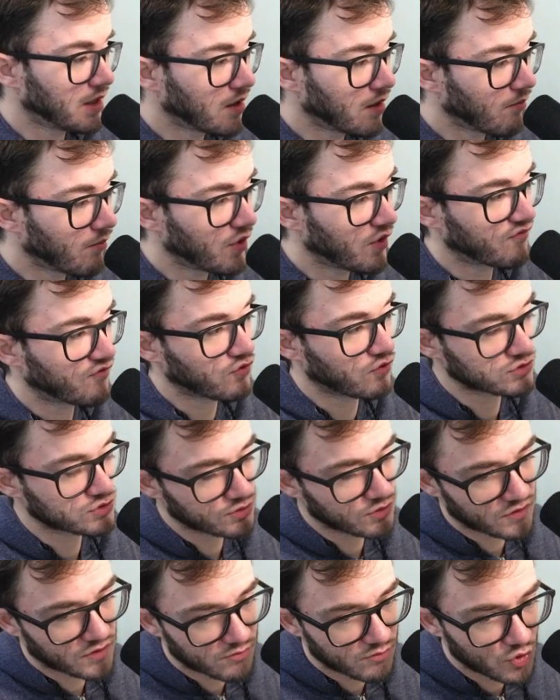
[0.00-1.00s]
But of course, we've
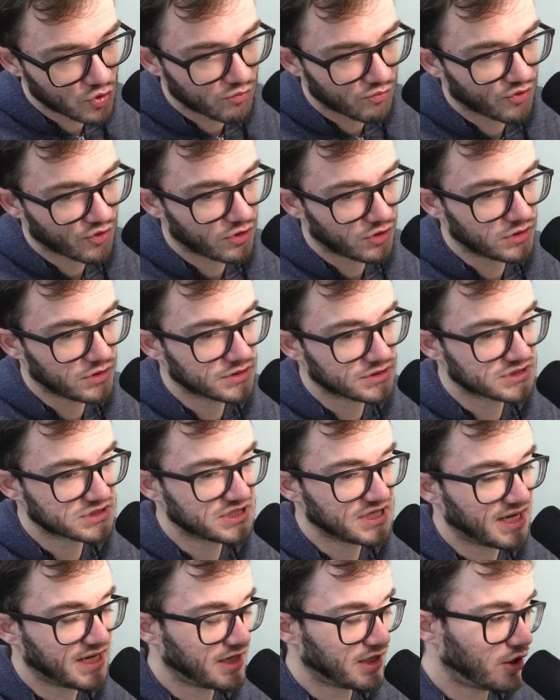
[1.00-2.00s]
got the Moonbryon
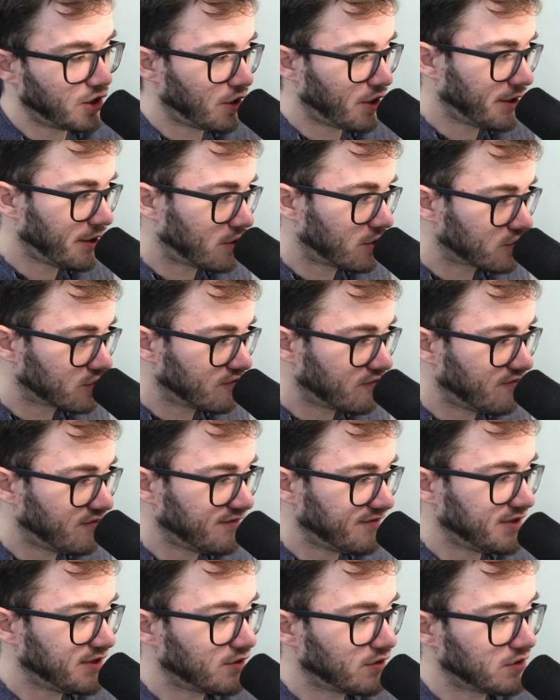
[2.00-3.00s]
sitting at
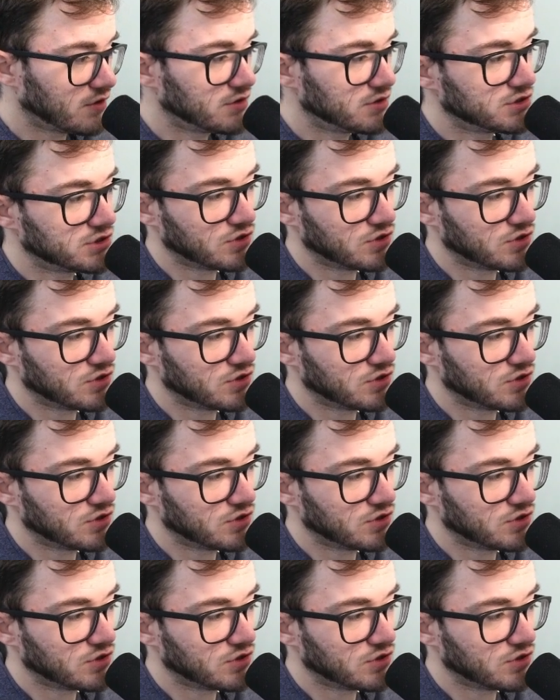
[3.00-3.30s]
$950.